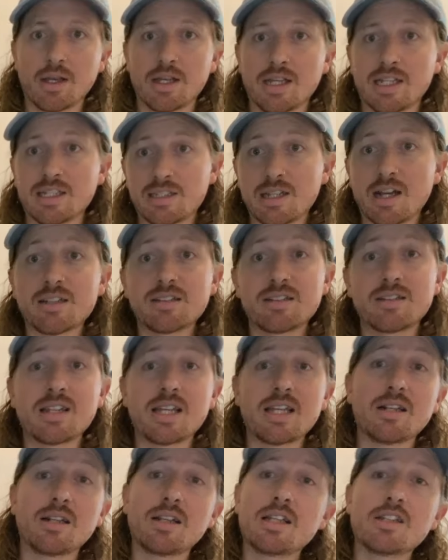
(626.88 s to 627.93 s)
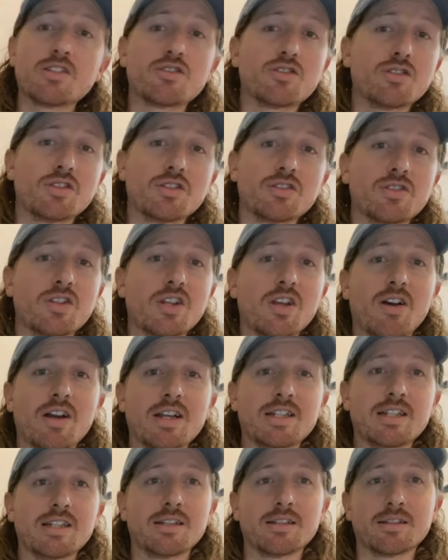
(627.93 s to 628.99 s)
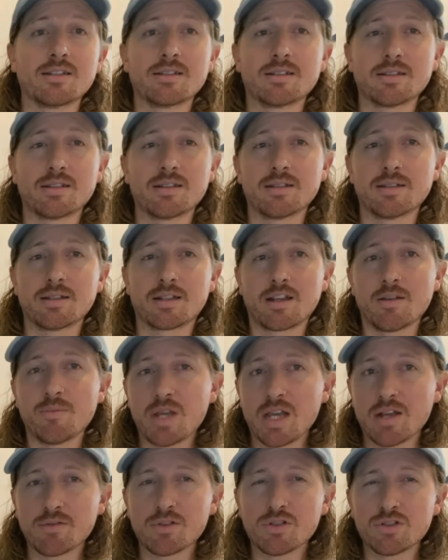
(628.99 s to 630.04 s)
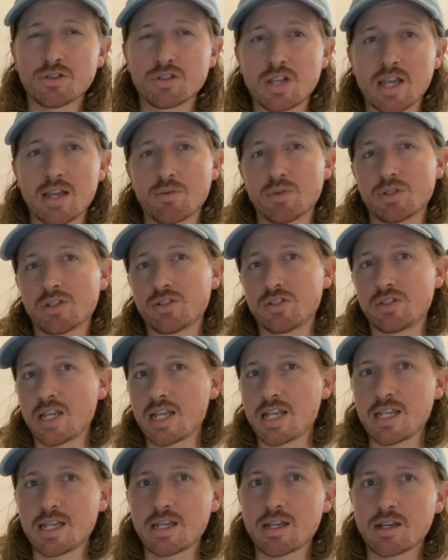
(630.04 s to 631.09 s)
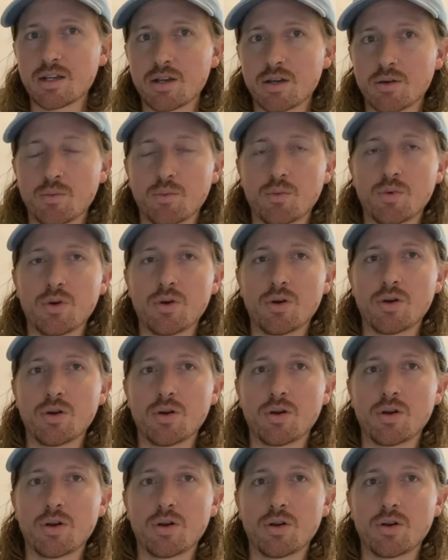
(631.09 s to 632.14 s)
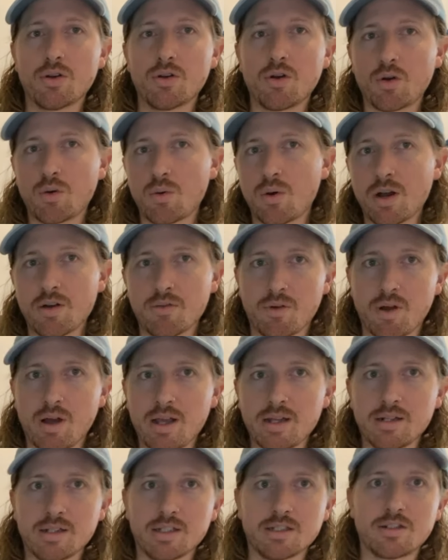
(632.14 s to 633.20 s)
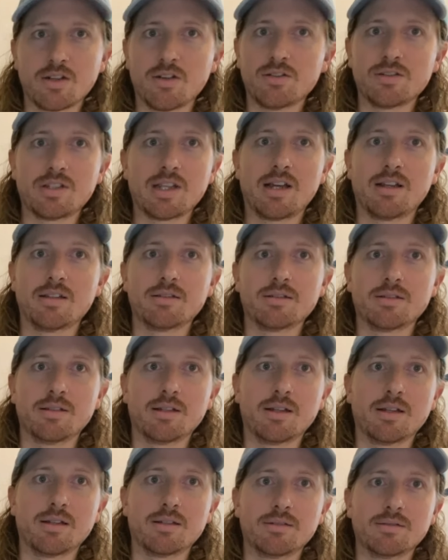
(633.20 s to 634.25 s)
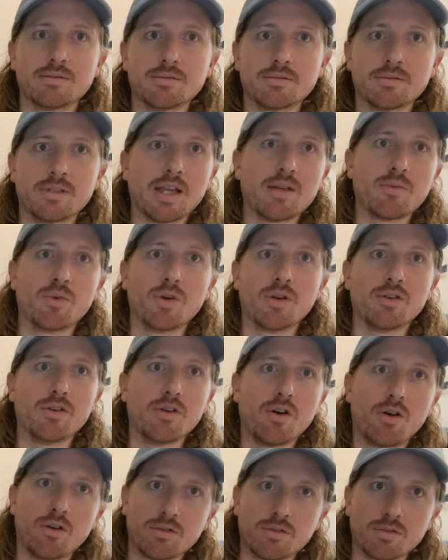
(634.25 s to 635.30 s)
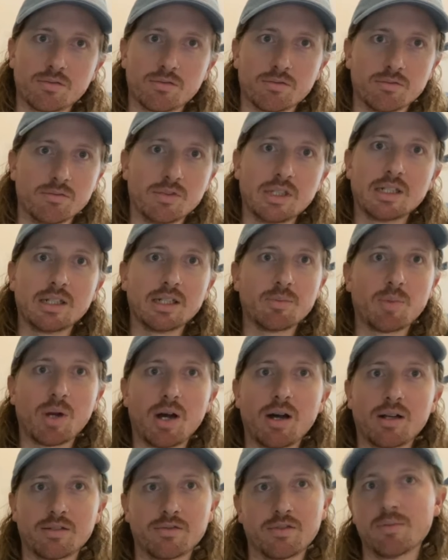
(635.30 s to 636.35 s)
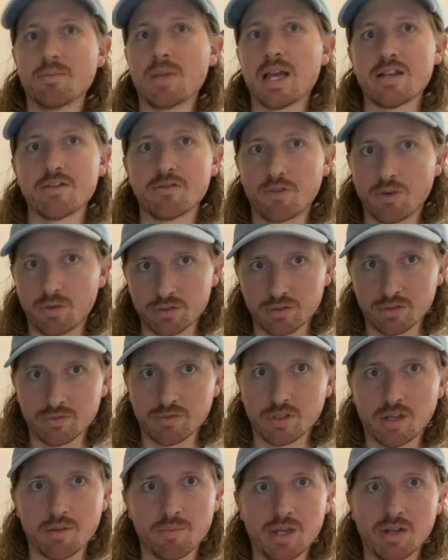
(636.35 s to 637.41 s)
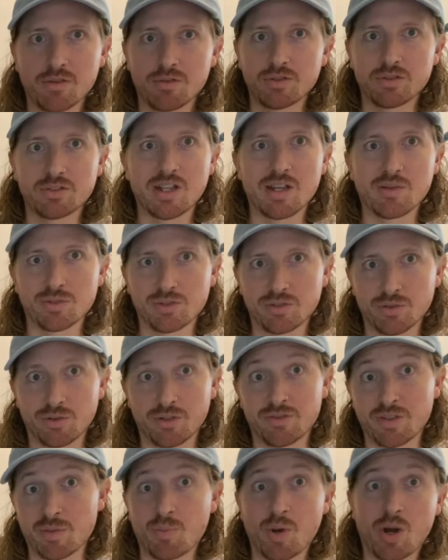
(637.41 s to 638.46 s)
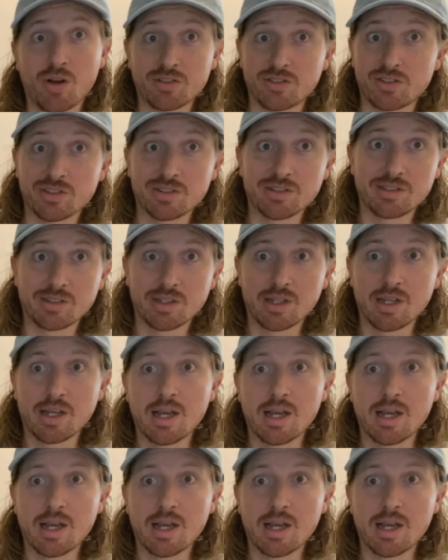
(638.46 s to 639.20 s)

It does neatly introduce the idea that the Khmer Rouge they were seeing were not quite right. It turns out that they were not really part of the main force of the Khmer Rouge. They were sort of imposters.